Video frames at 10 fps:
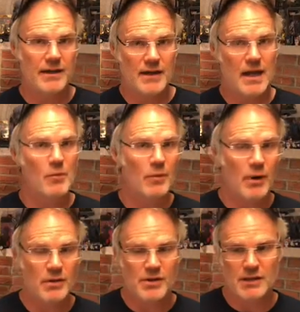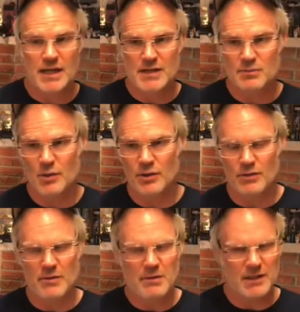came about in the last book, or
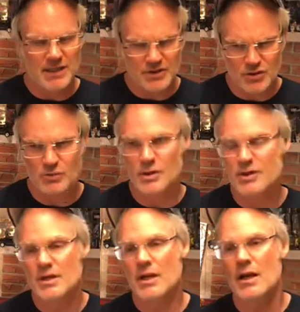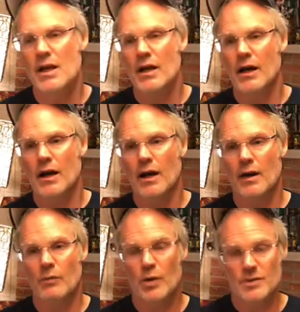maybe the last two books,
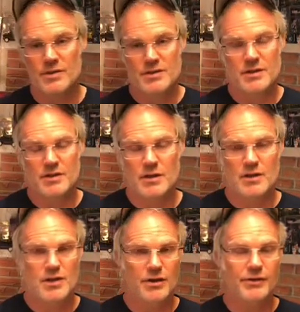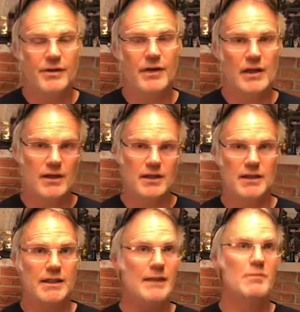um, where there's it's called they call it the
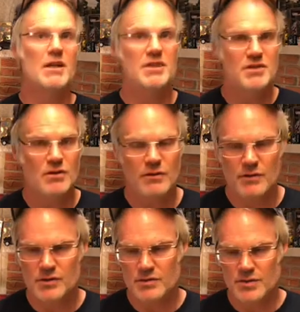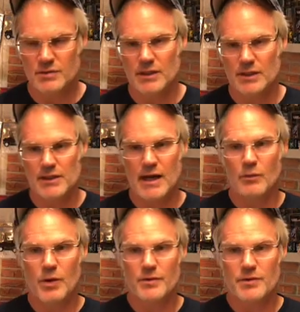Leibniz universe or something like that,
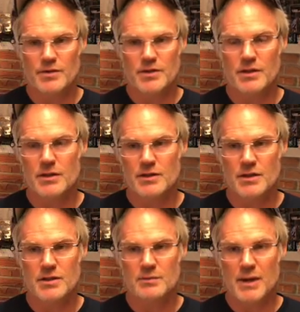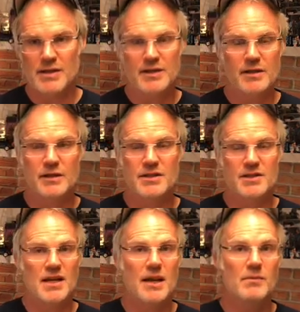where there's it's it's basically the
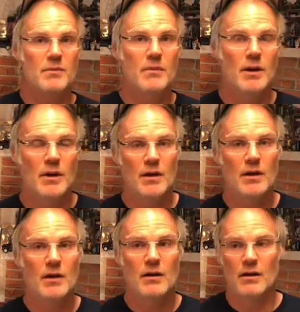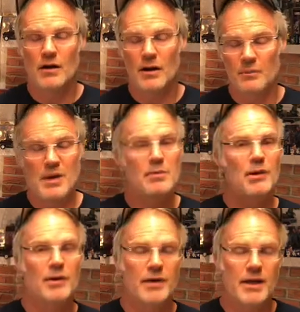same uh, people
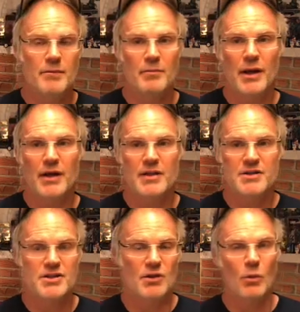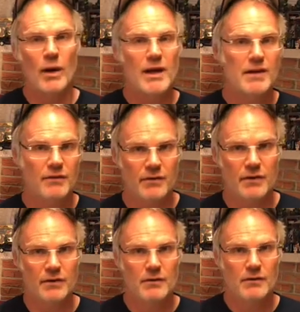are in it, but it's just a way different
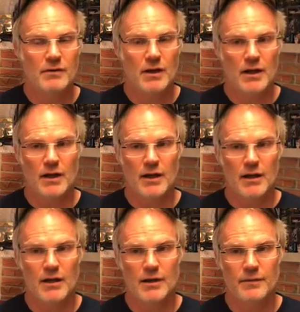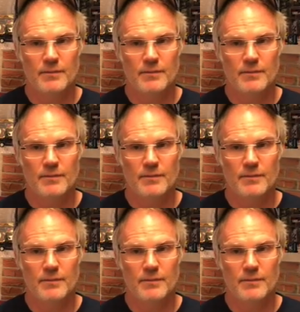uh,